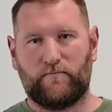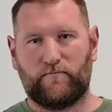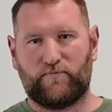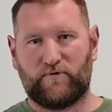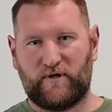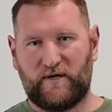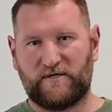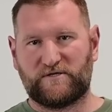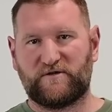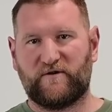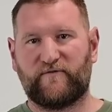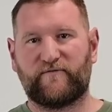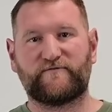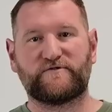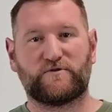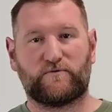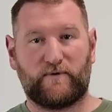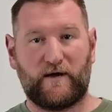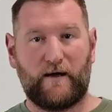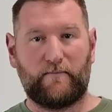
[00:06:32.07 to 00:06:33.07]
plates of
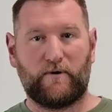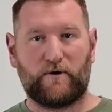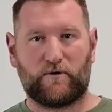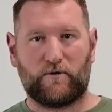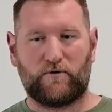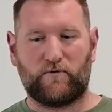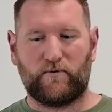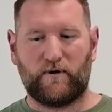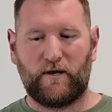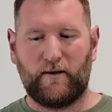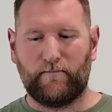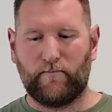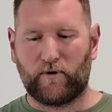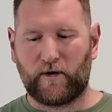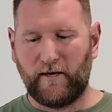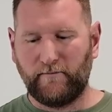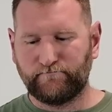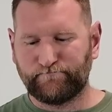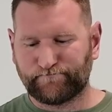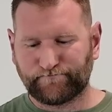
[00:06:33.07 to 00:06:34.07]
ceramic or duritium,
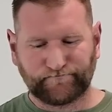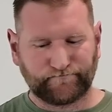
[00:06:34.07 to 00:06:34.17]
okay?